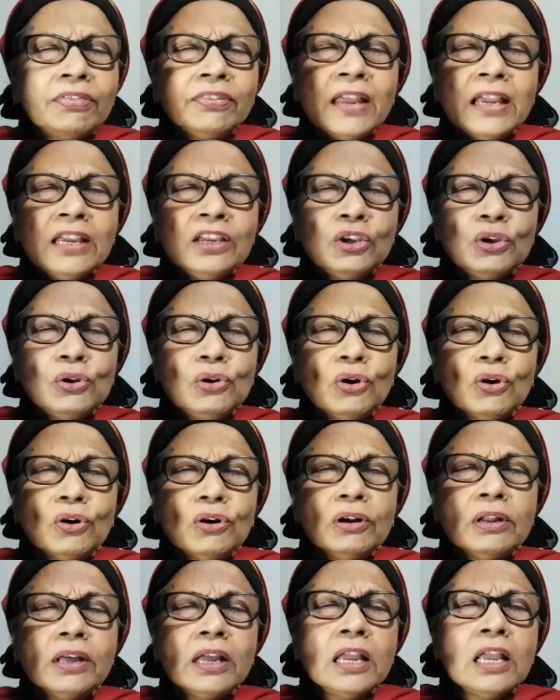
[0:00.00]
Thank you,
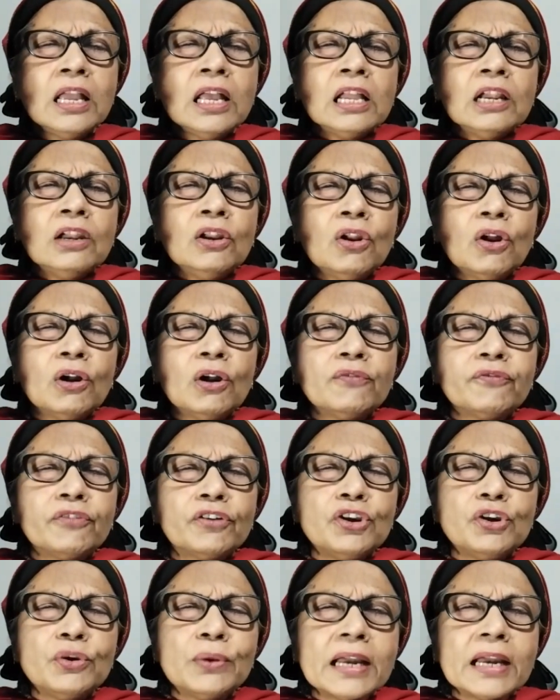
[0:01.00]
Lord. Lord, for
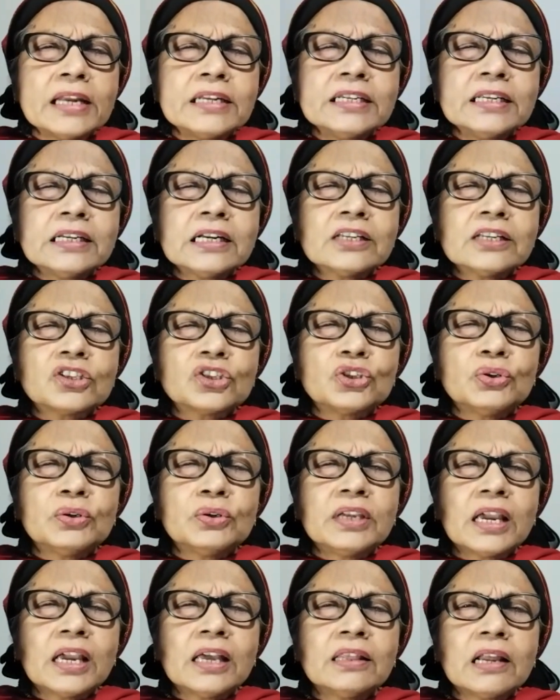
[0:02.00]
uniting us
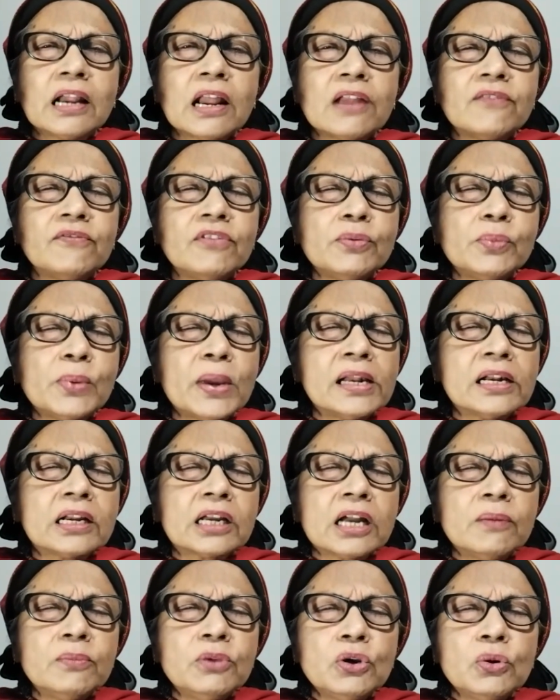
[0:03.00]
together. And we
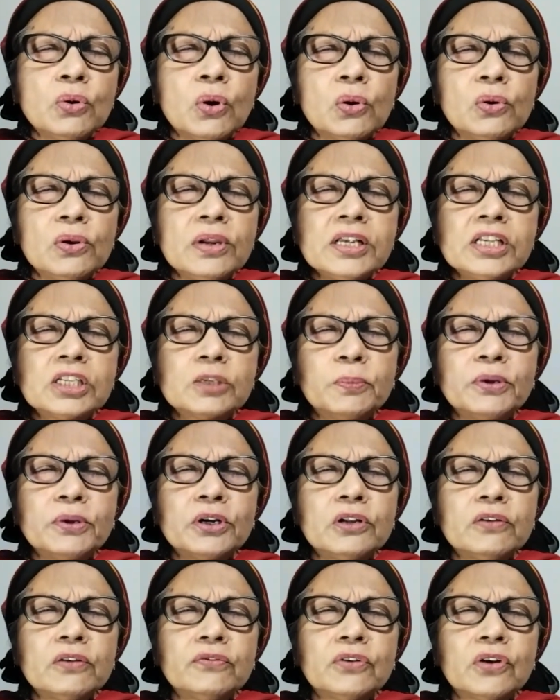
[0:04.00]
welcome you, Holy
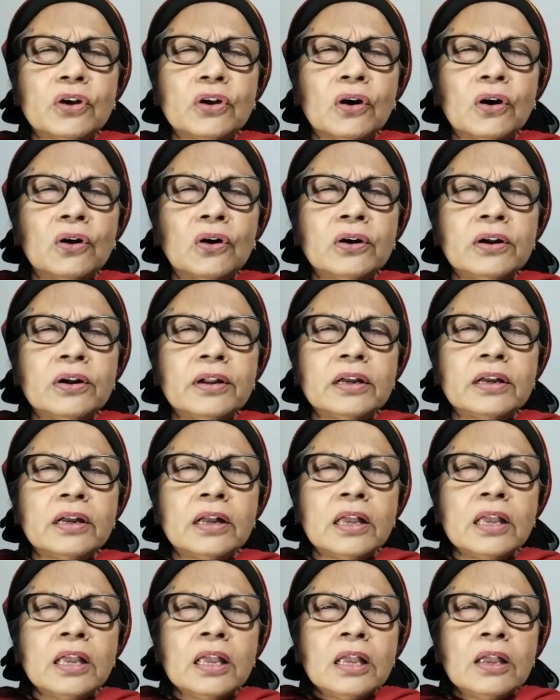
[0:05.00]
Spirit of God.
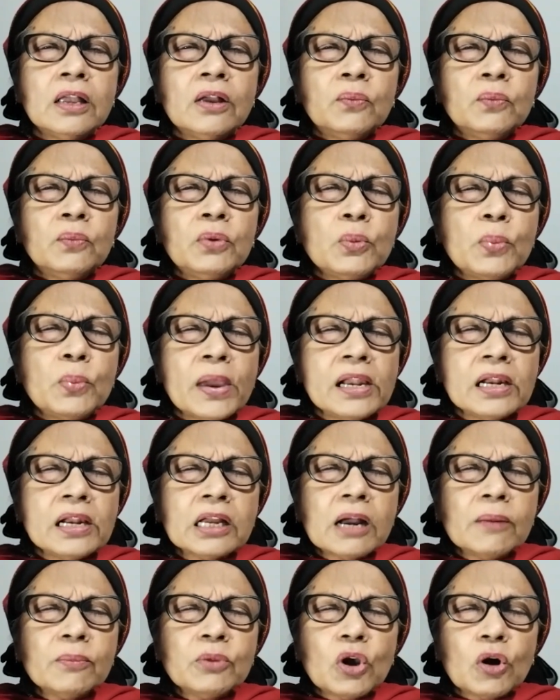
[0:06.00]
We
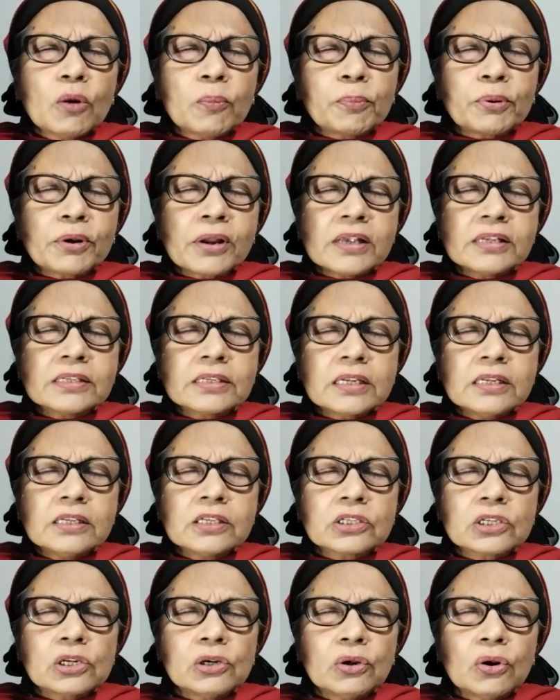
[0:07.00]
welcome your
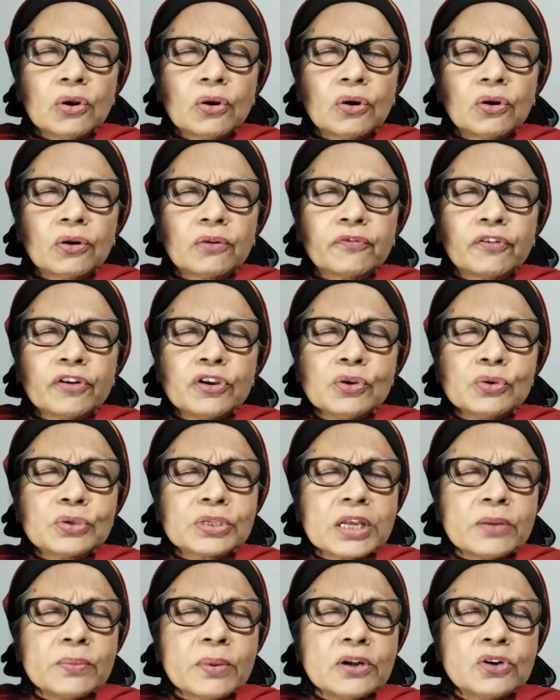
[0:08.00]
presence, Lord. For you
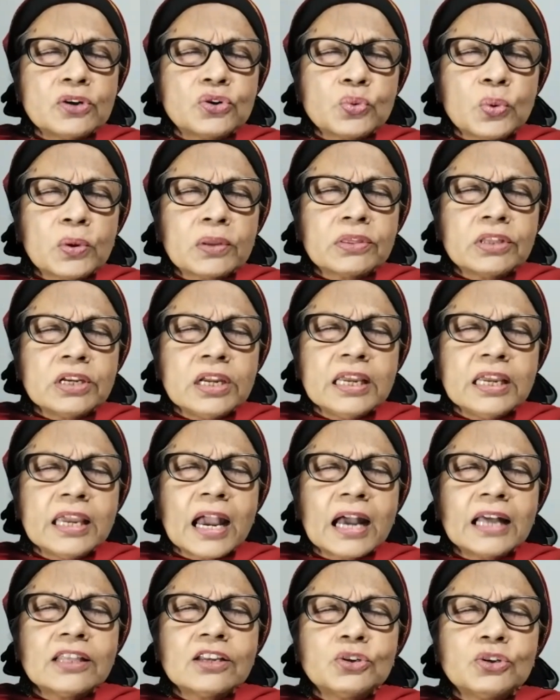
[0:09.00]
said, when two or three
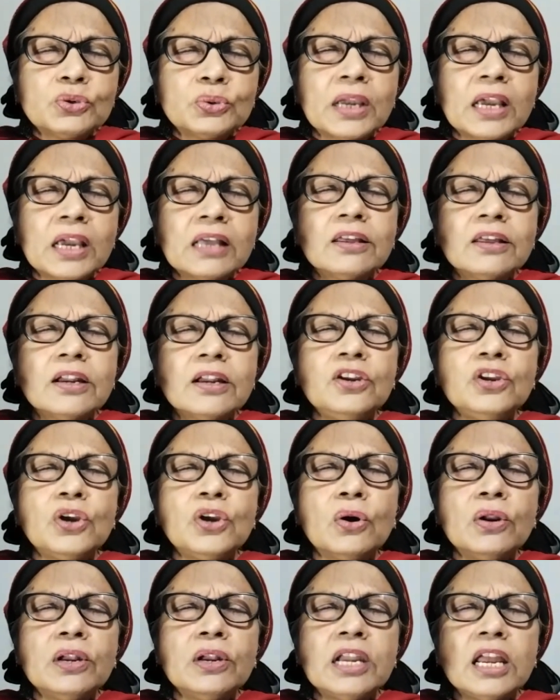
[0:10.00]
gather together in your